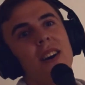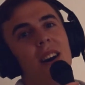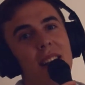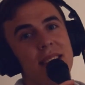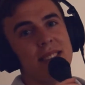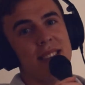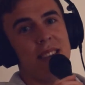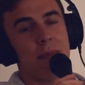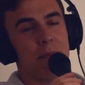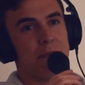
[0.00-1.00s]

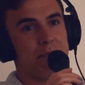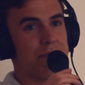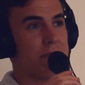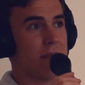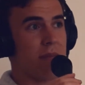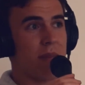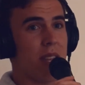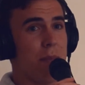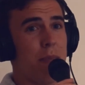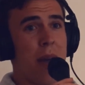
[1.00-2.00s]
Honestly,
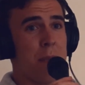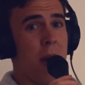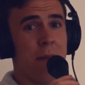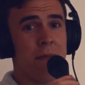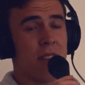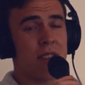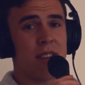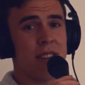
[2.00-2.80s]
buy a pop filter.